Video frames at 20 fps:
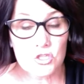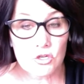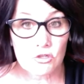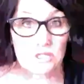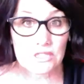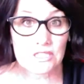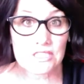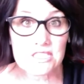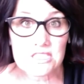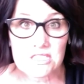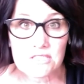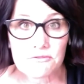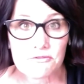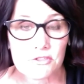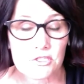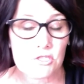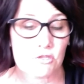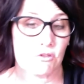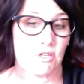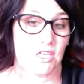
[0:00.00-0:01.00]
So at least if
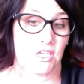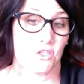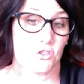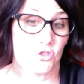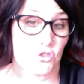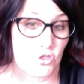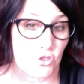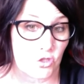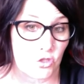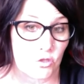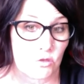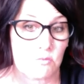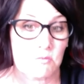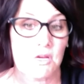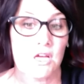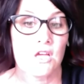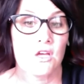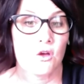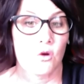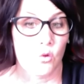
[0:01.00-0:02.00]
we're doing a
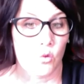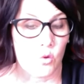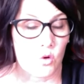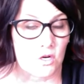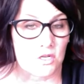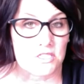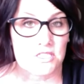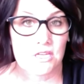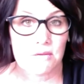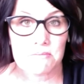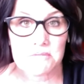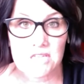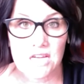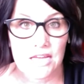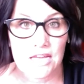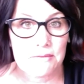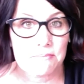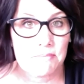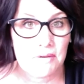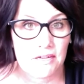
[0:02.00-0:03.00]
Zoom or some
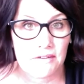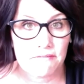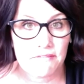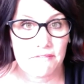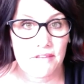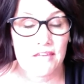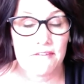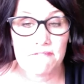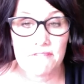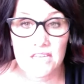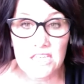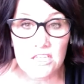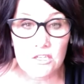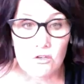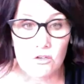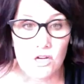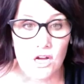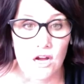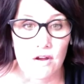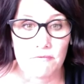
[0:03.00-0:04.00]
type of a
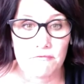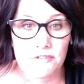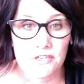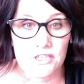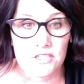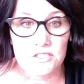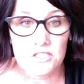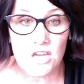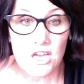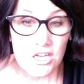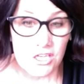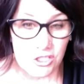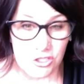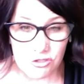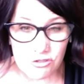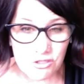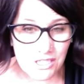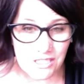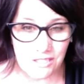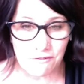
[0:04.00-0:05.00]
video conference,
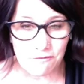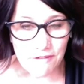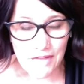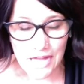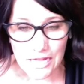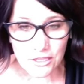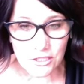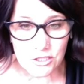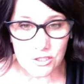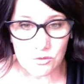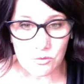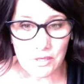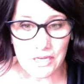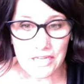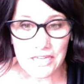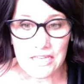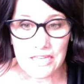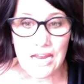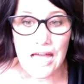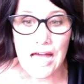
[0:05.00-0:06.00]
you can
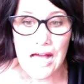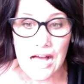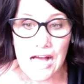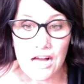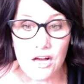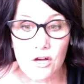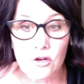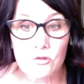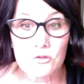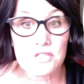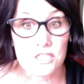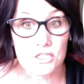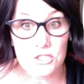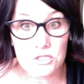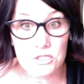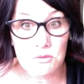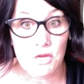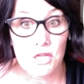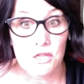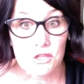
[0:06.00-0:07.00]
evaluate how
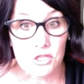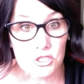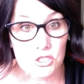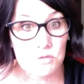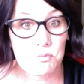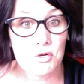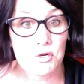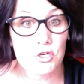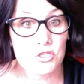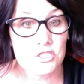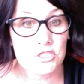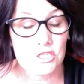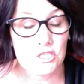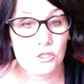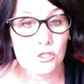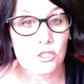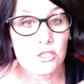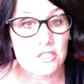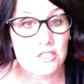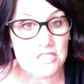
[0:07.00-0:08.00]
this
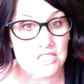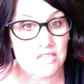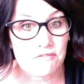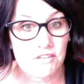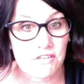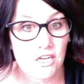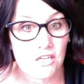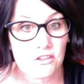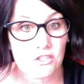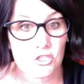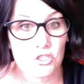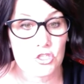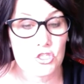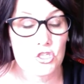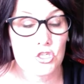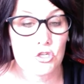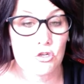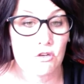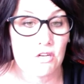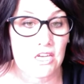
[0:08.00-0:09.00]
person looks even on their
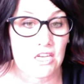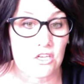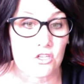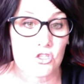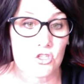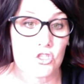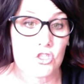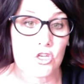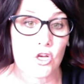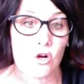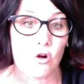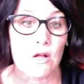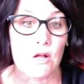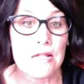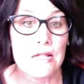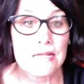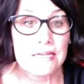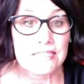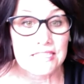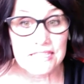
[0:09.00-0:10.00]
screen. So
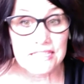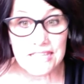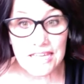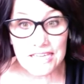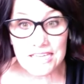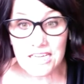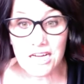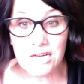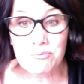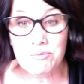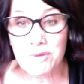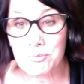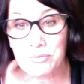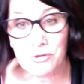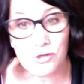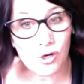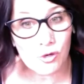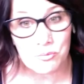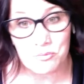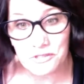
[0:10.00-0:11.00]
did they come
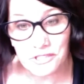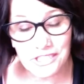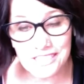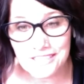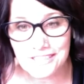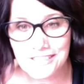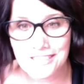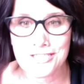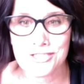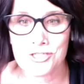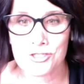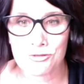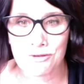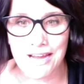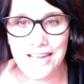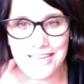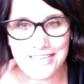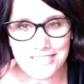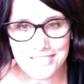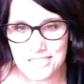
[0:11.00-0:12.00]
appropriately
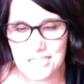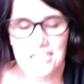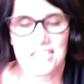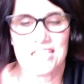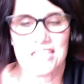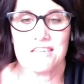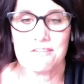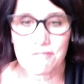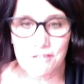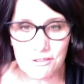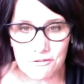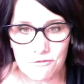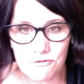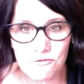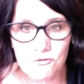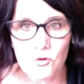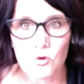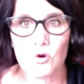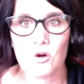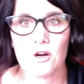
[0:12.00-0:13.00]
dressed even
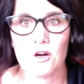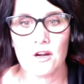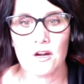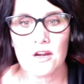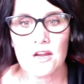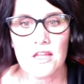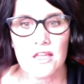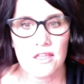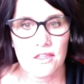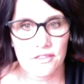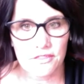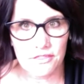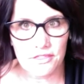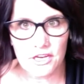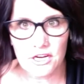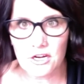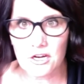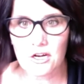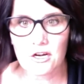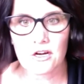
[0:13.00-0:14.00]
for
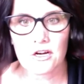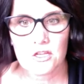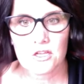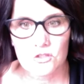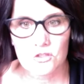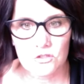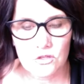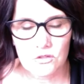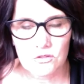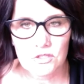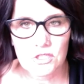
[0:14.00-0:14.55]
their